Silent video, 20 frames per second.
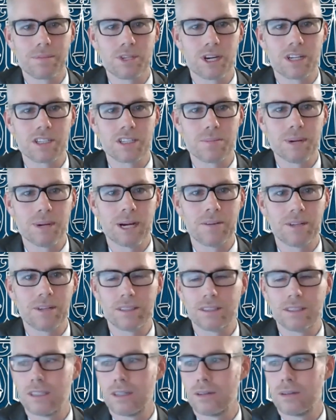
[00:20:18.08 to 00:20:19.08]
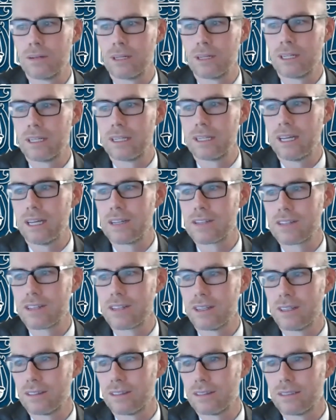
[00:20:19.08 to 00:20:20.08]
talked about, in case
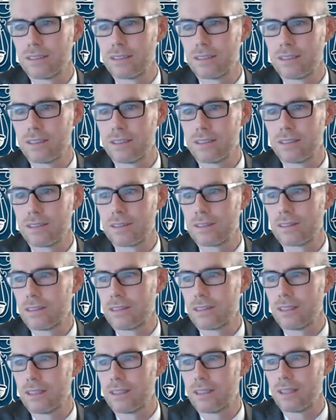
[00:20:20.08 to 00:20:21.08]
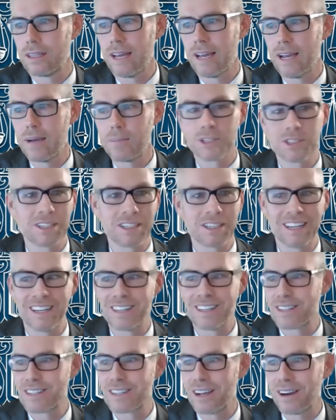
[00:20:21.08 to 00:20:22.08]
law, the Hamilton
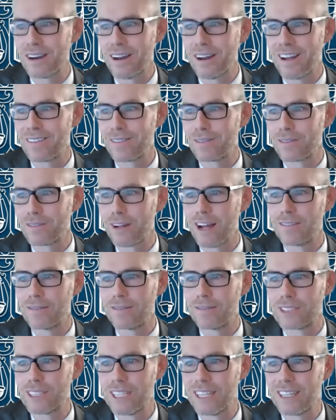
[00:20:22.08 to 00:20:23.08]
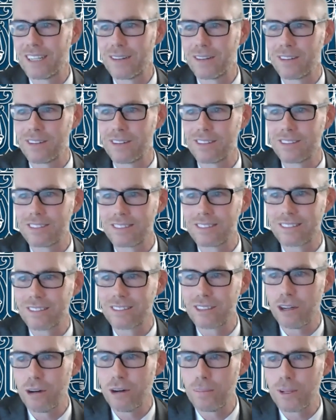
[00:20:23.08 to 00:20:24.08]
case, I've taken
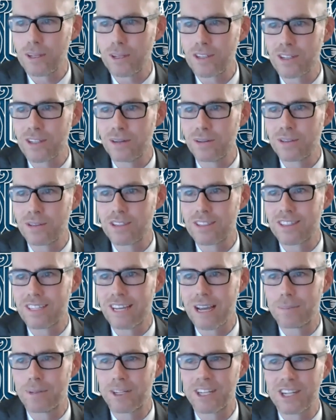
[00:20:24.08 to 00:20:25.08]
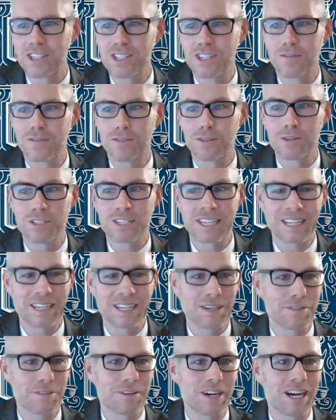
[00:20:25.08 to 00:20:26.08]
copious notes, the application of
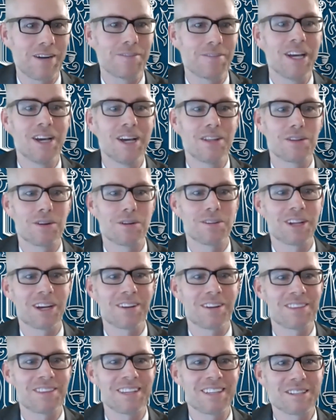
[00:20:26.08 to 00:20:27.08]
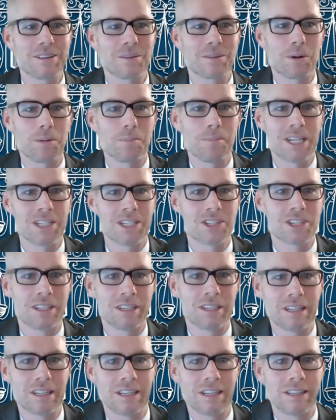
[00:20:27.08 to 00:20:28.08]
1385. There are a lot of things that were
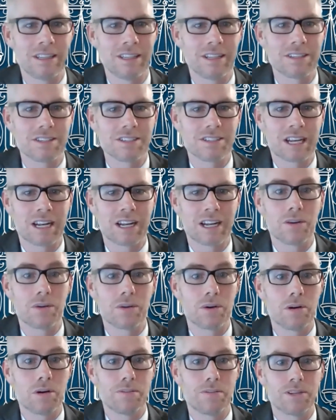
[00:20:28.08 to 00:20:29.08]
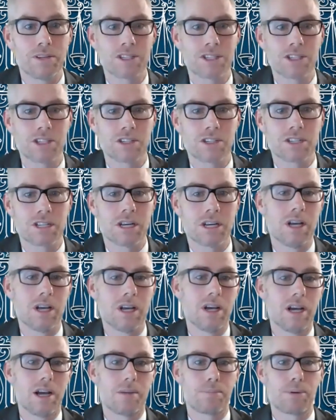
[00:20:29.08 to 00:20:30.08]
mentioned in this, and I don't know if it's just
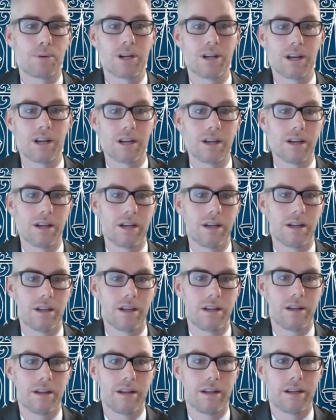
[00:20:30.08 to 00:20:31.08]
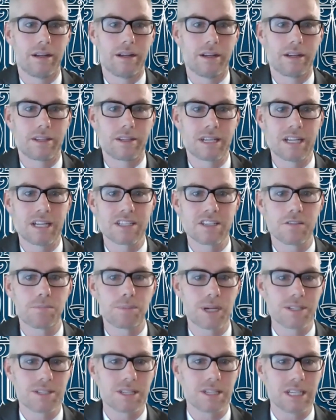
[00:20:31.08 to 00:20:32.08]
a extensive
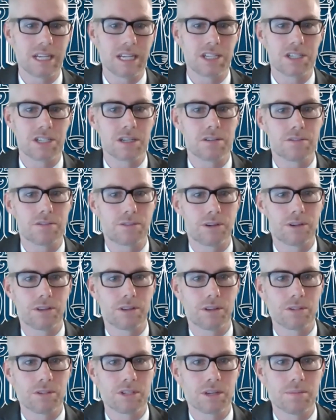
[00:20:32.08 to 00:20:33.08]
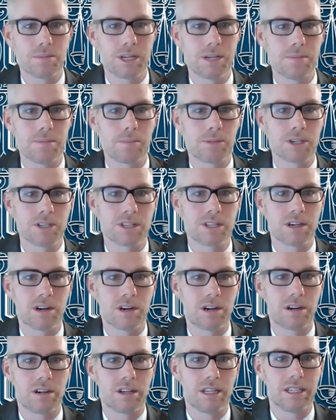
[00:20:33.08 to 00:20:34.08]
presentation for those committee members that
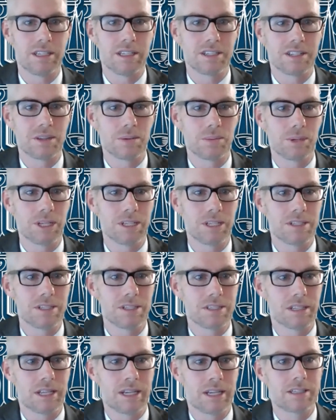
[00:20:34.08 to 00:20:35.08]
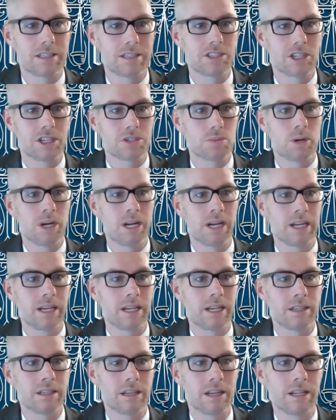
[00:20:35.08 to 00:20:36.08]
aren't into the weeds like Judge Wang
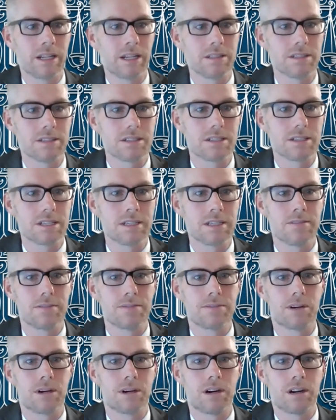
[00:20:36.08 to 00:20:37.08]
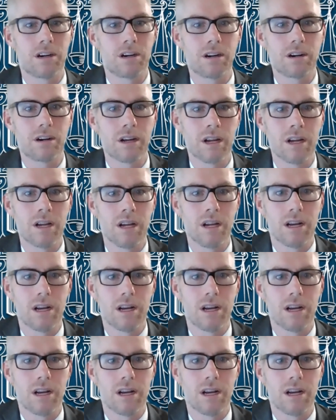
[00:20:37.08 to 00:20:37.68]
and Steve are,